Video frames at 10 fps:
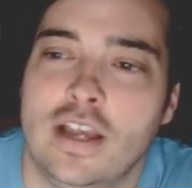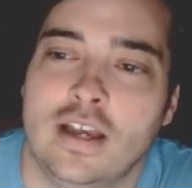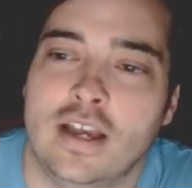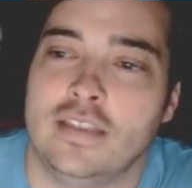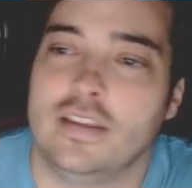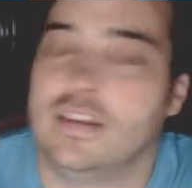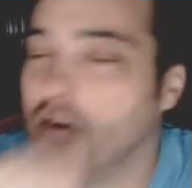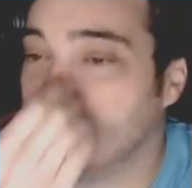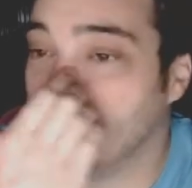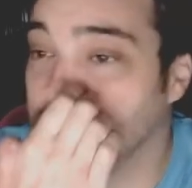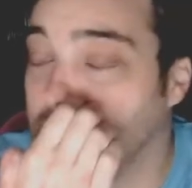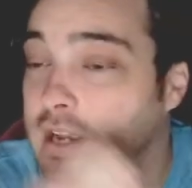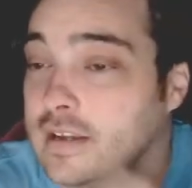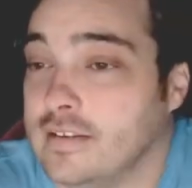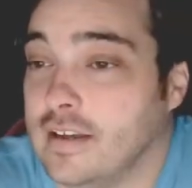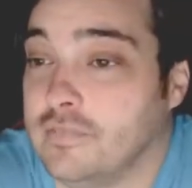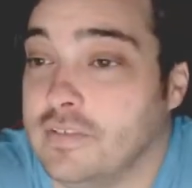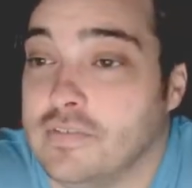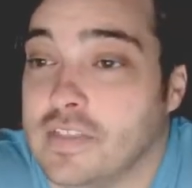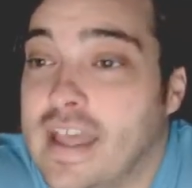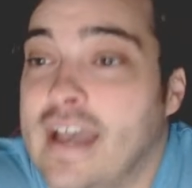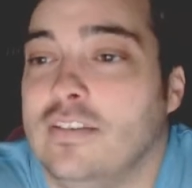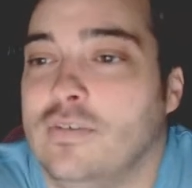And then over on the right of even that,